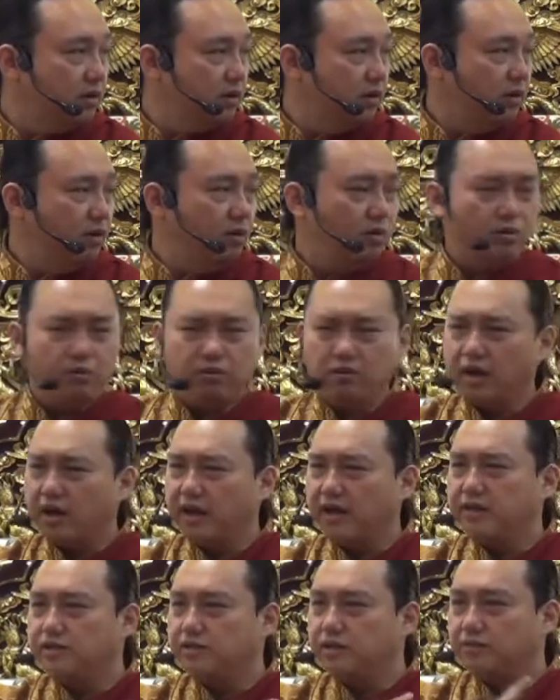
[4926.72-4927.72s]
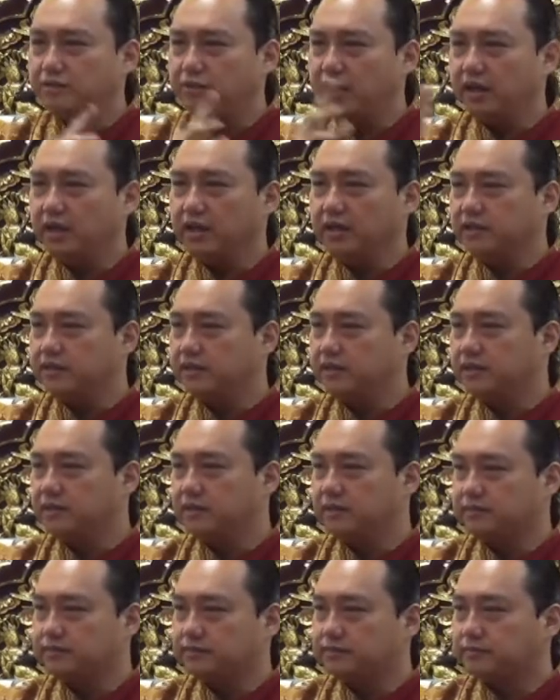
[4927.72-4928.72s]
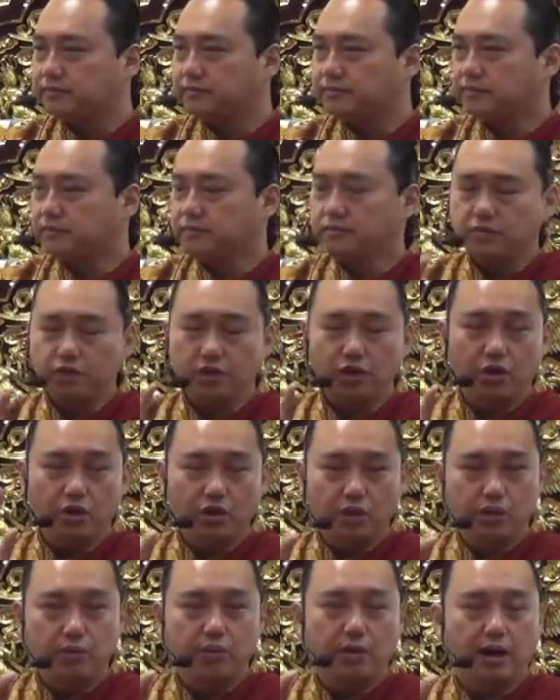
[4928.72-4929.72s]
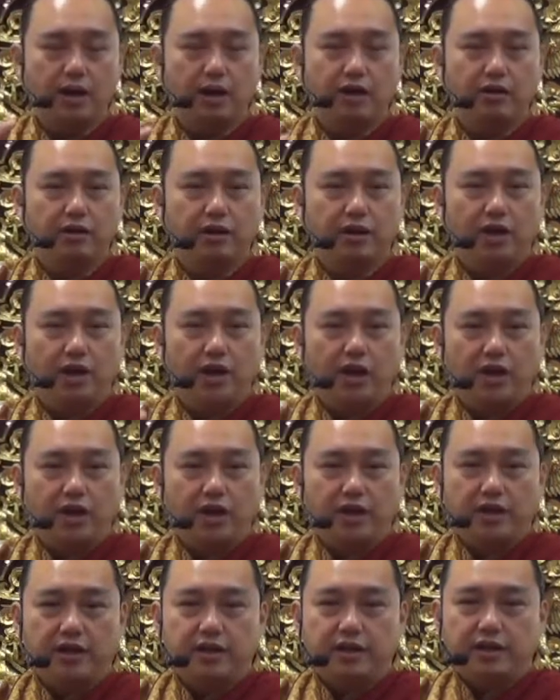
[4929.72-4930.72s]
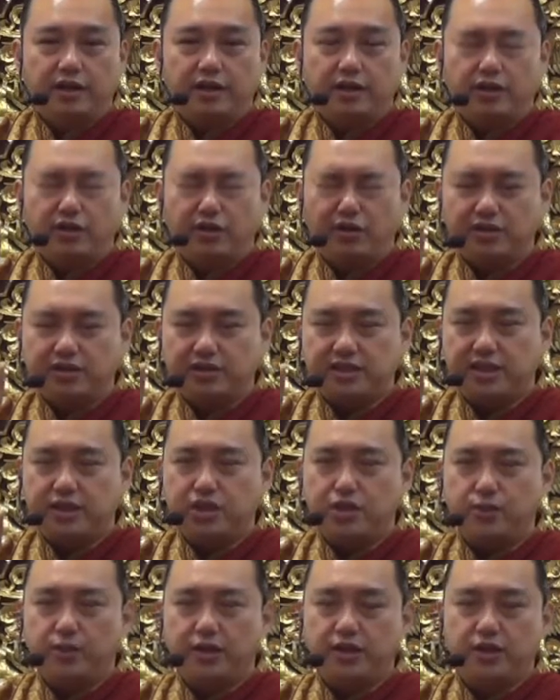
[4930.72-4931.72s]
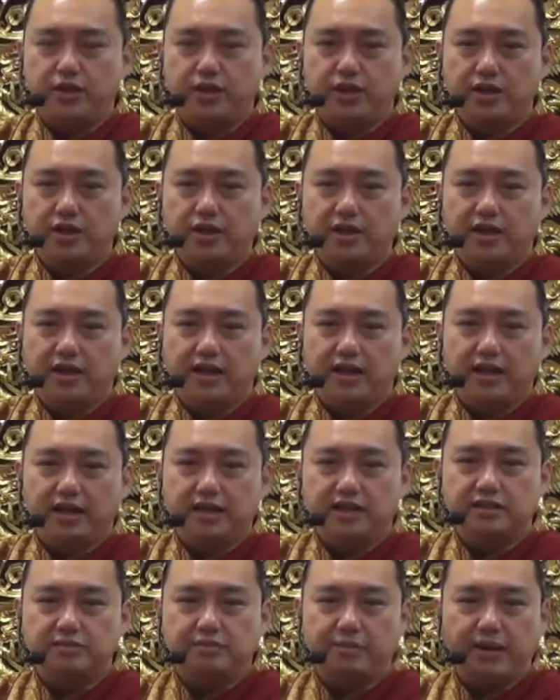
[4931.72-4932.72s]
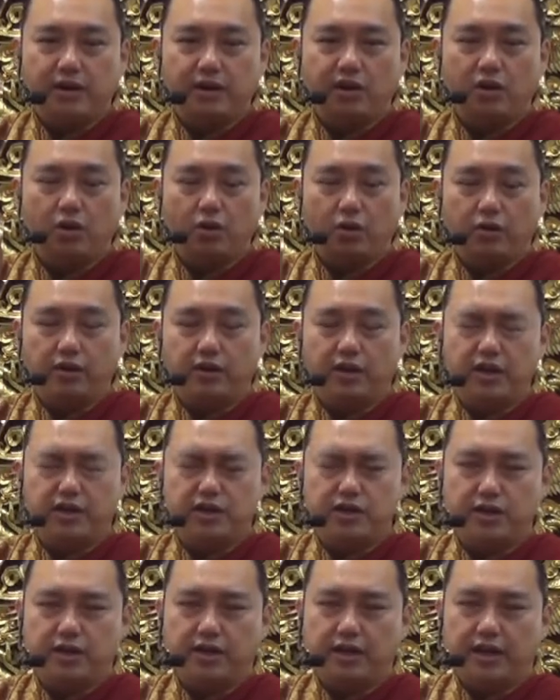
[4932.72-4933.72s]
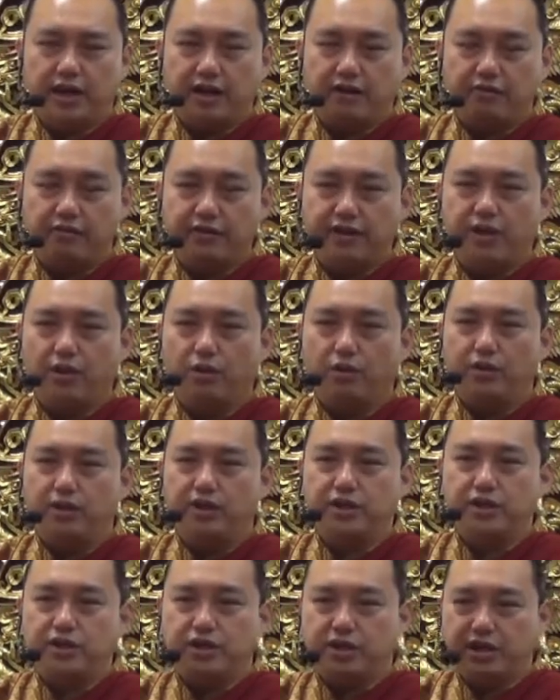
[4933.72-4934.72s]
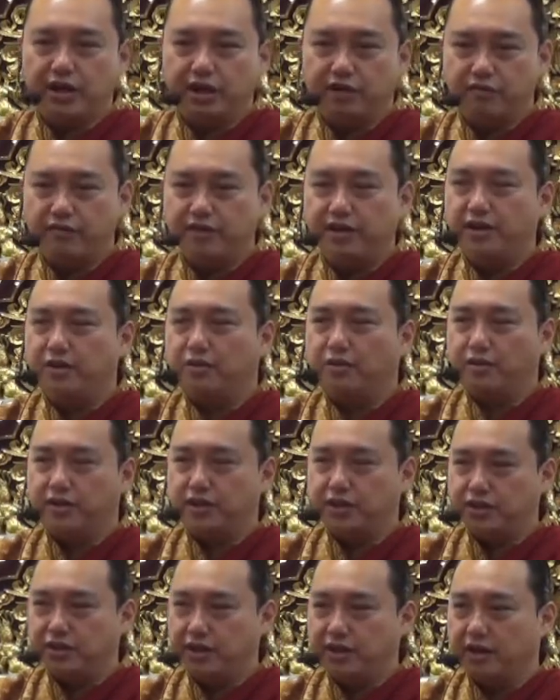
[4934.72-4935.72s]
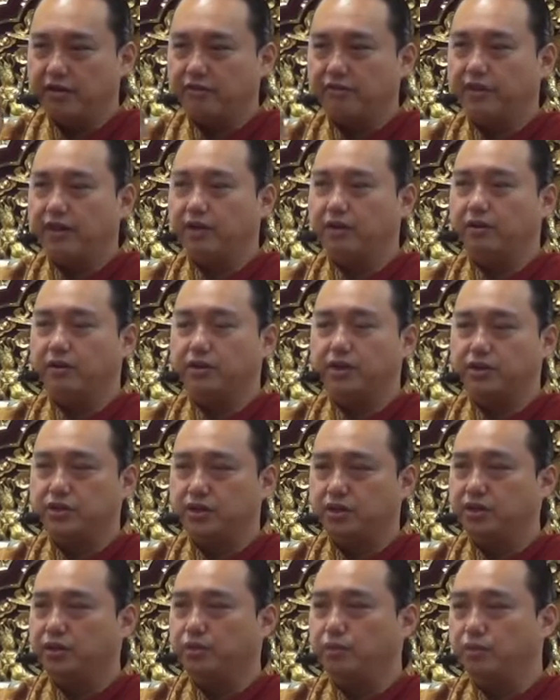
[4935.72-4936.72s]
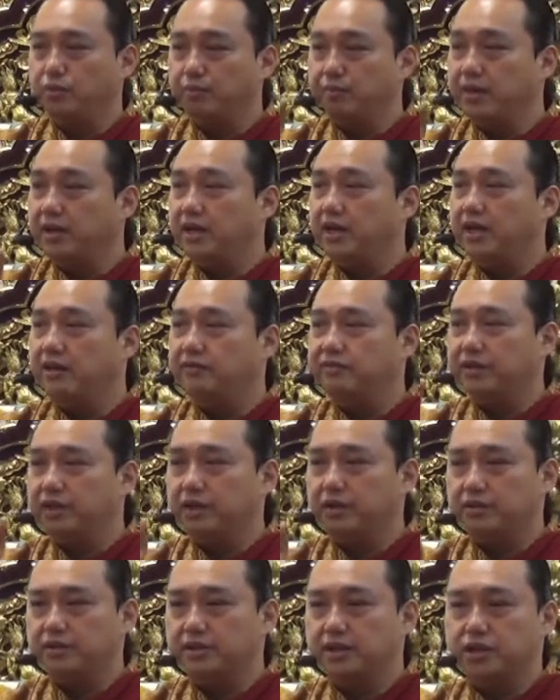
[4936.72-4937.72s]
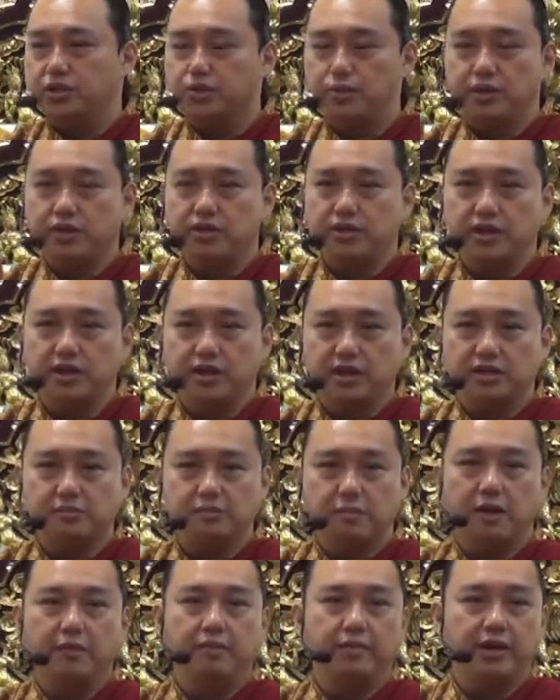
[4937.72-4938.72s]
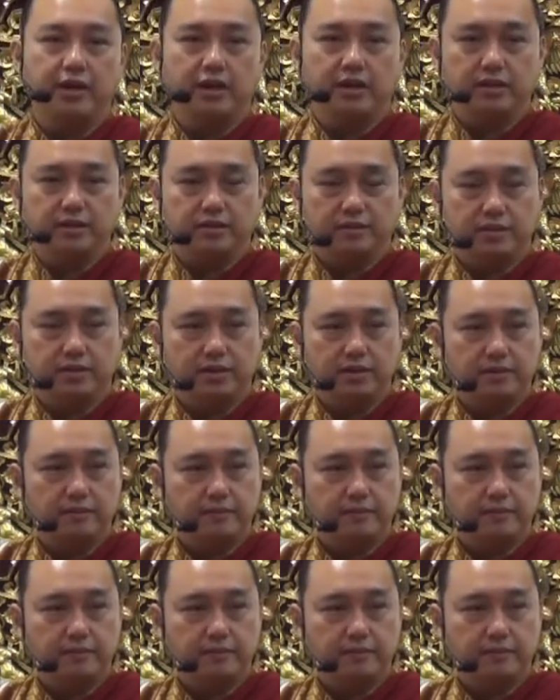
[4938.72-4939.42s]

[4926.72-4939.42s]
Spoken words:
All kinds of things. Your situation is being conditioned and reconditioned and reconditioned and reconditioned till you believe that your situation is permanent.